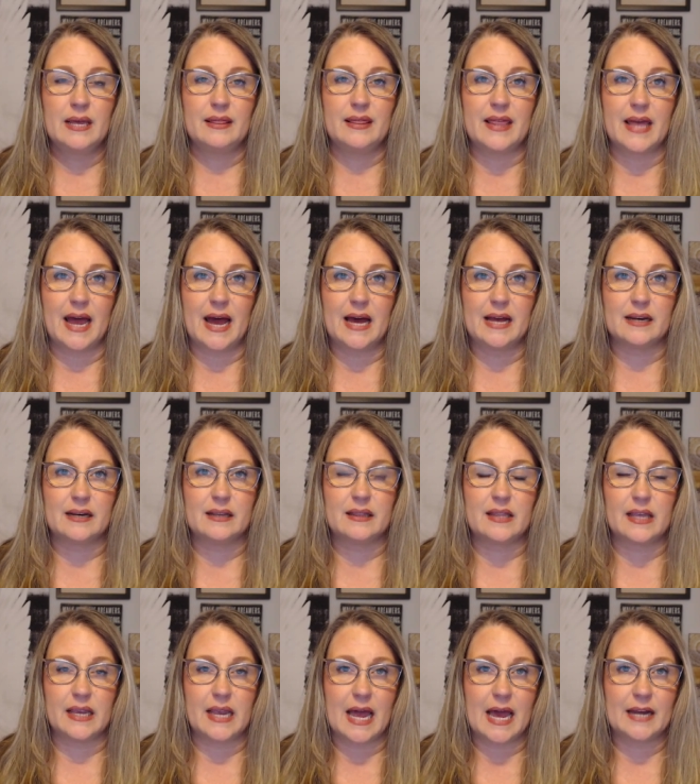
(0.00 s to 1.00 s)
that
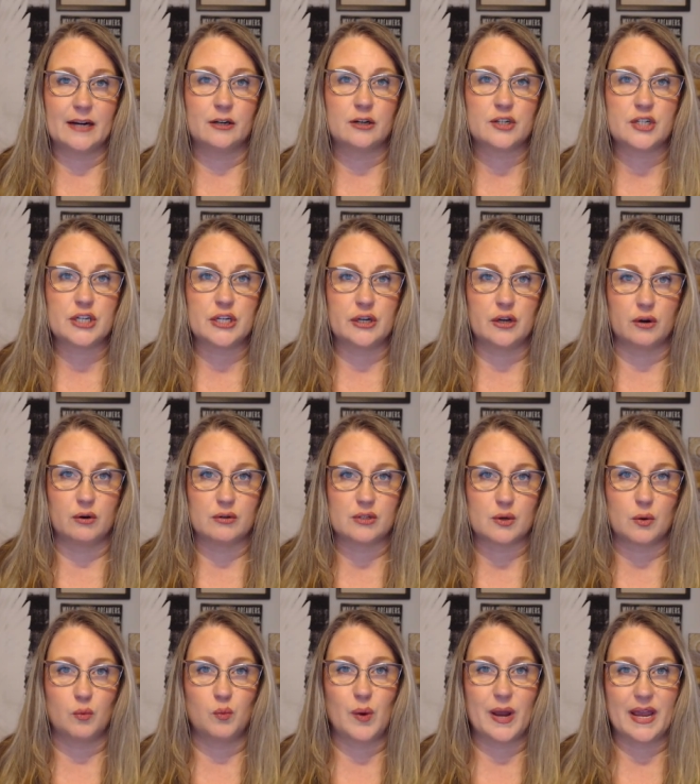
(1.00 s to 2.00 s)
the energy goes
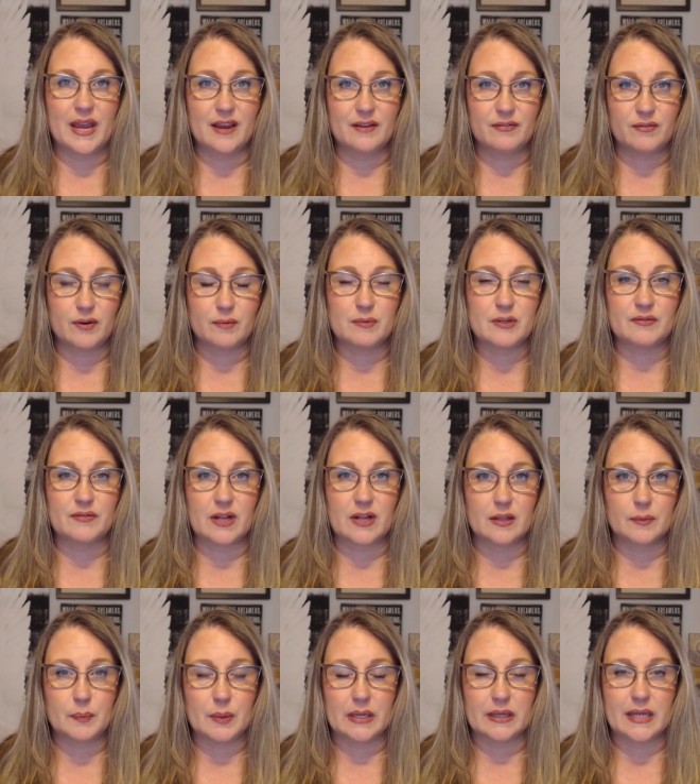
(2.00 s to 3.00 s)
away from
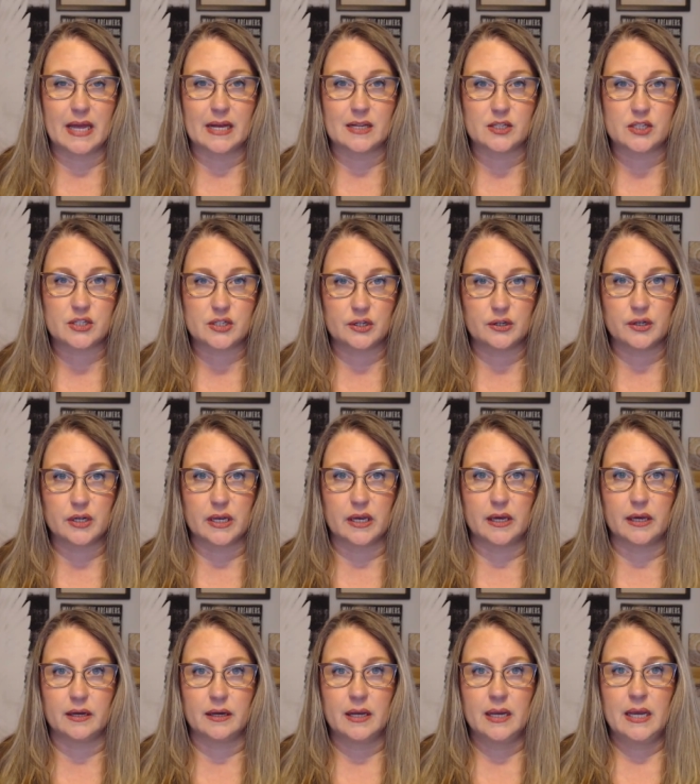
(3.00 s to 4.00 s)
developing that
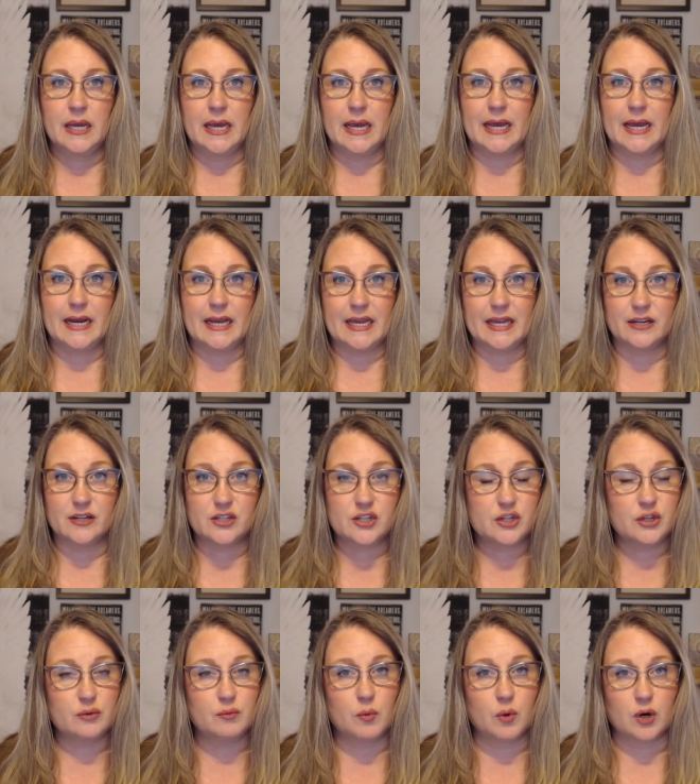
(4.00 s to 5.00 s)
circuit and
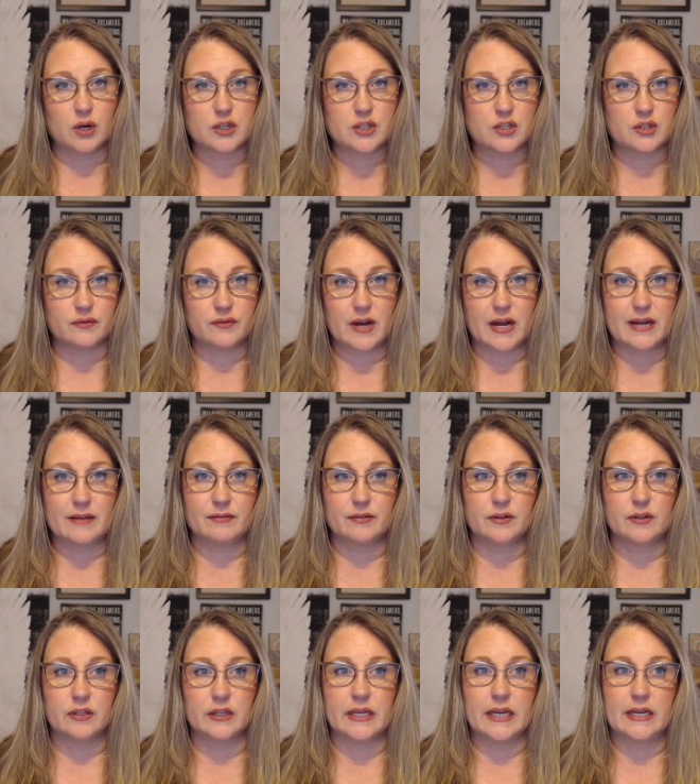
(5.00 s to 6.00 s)
into more
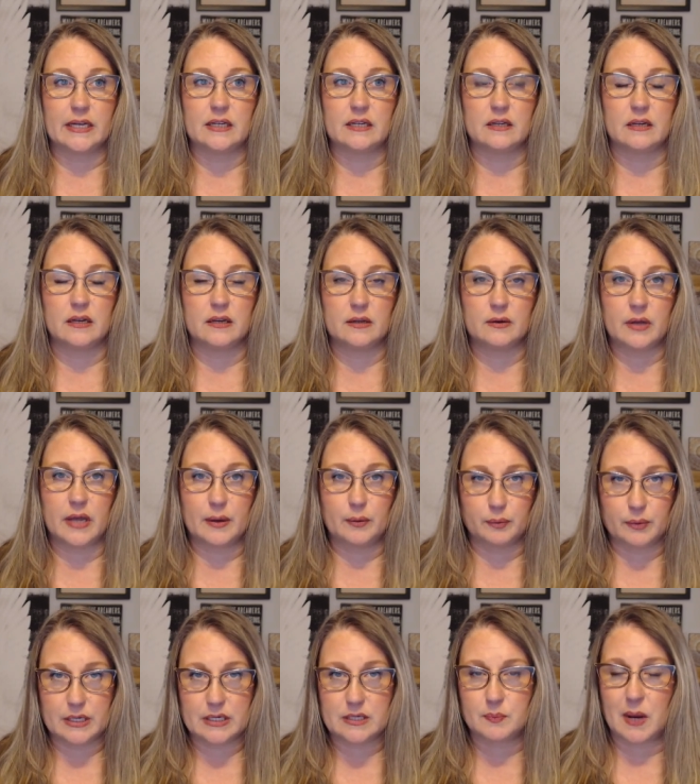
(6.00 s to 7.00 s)
survival and
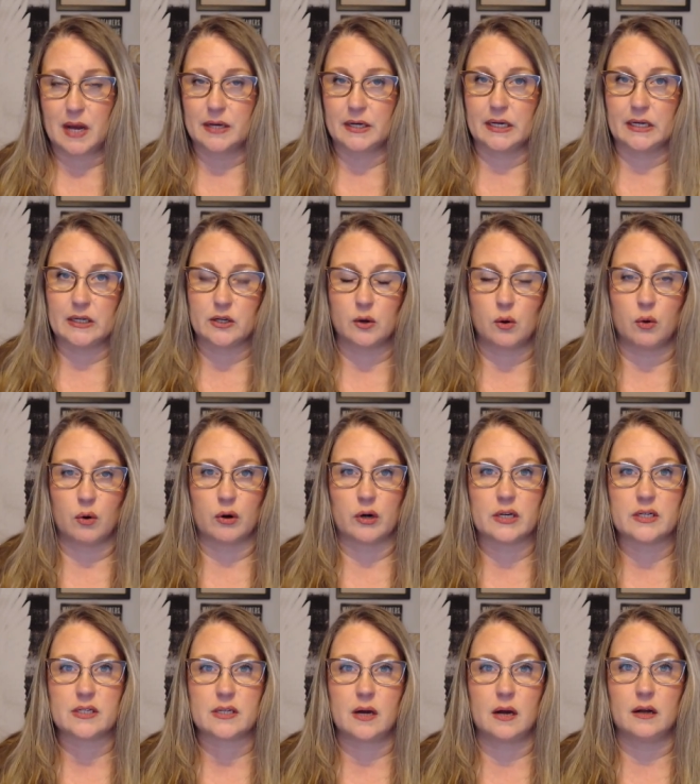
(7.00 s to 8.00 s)
responding to
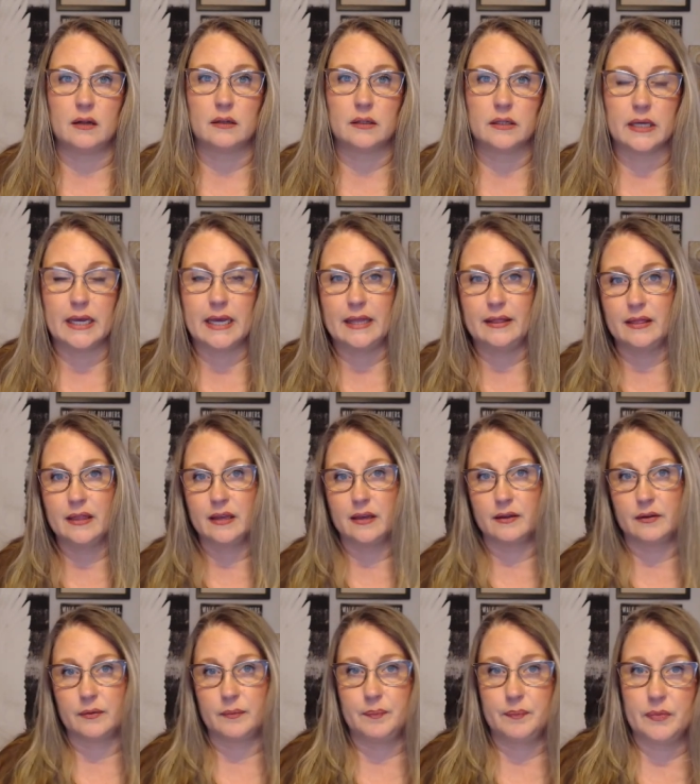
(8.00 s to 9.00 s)
cortisol in
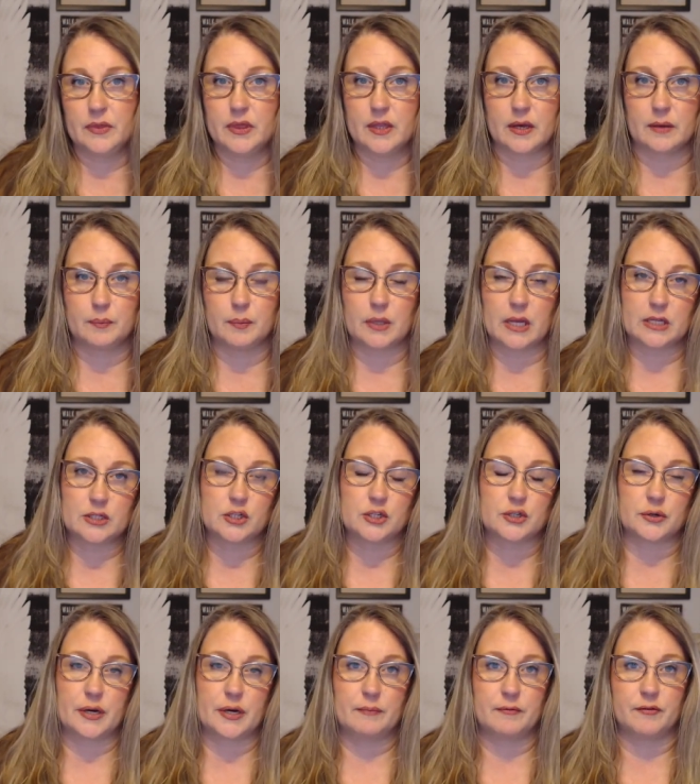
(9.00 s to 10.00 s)
the, the
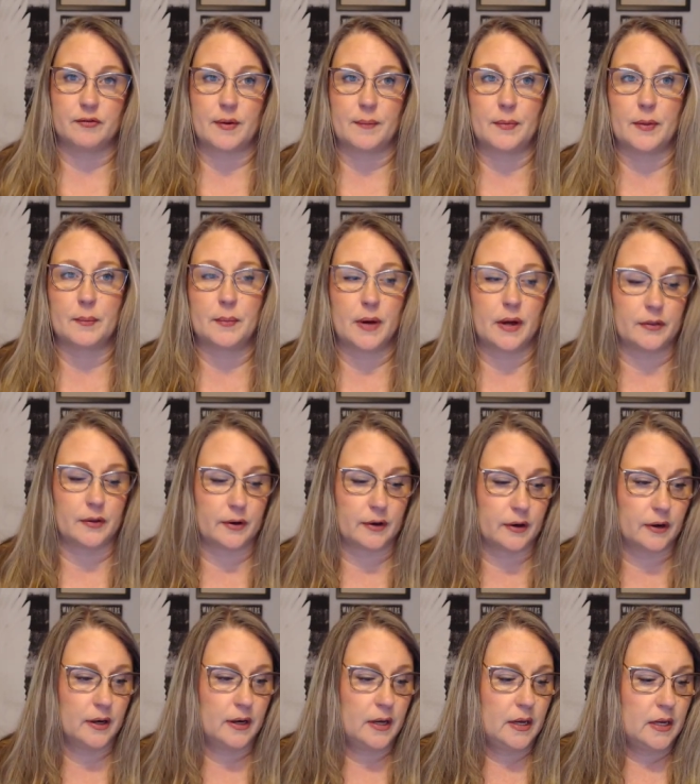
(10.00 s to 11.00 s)
bloodstream from the
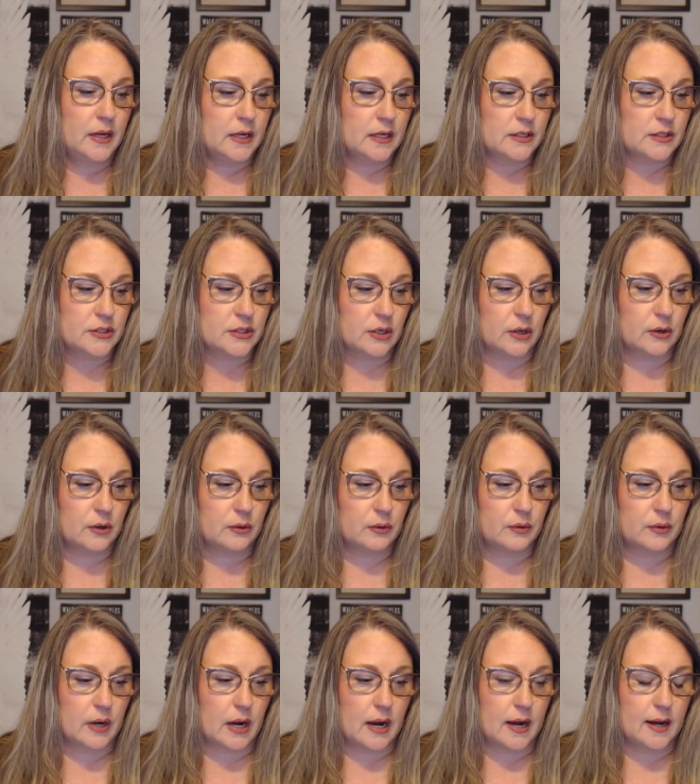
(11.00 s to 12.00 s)
mother.
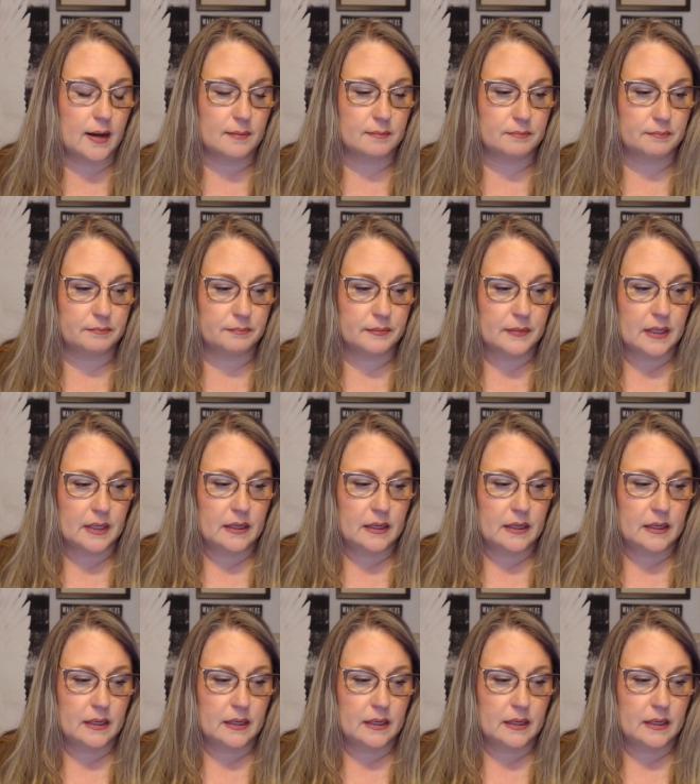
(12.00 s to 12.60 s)
So um,